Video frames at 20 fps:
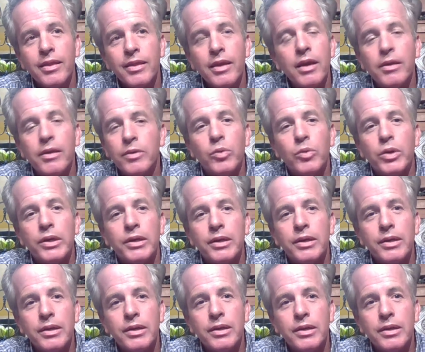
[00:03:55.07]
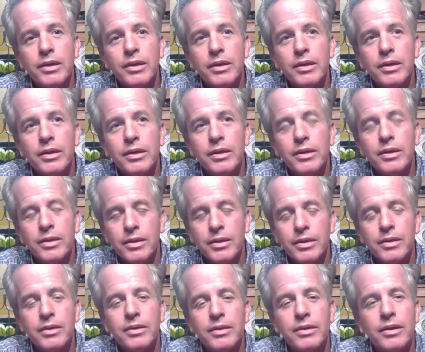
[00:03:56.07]
No, they wouldn't.
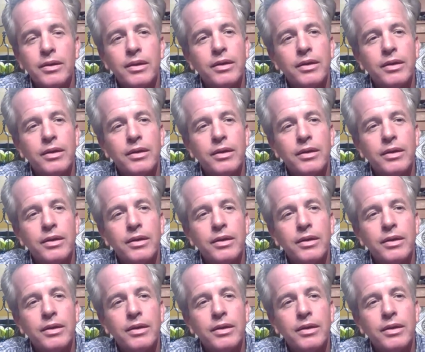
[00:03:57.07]
Okay.